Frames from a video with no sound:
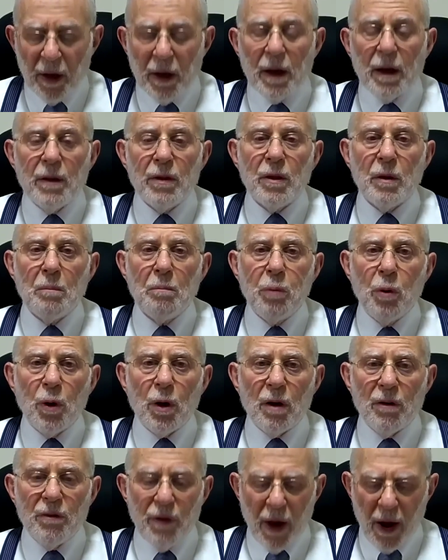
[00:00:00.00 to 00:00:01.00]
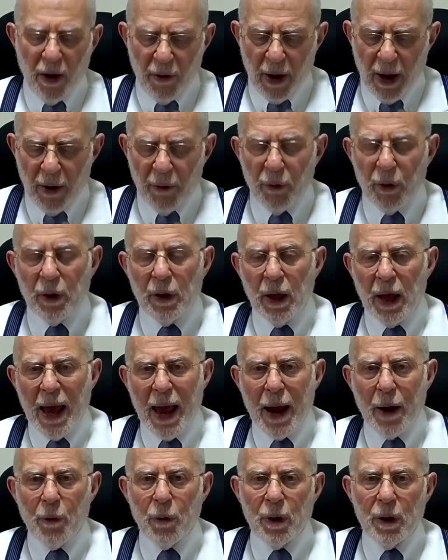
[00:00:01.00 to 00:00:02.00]
in the book of our
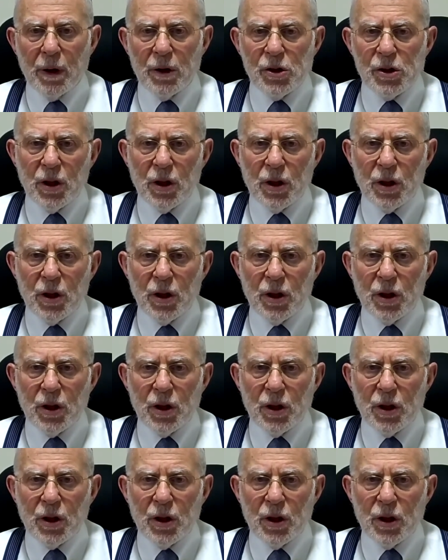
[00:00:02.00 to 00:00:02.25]
heritage,